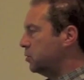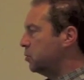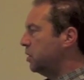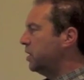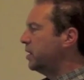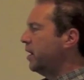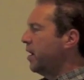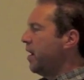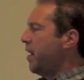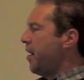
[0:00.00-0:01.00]
buzzword.
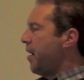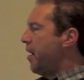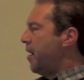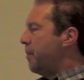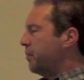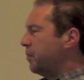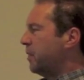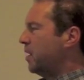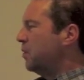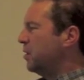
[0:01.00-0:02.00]

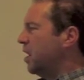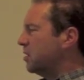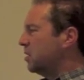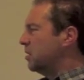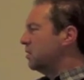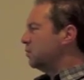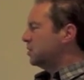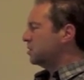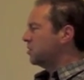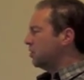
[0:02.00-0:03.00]
My own article
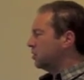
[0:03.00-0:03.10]
was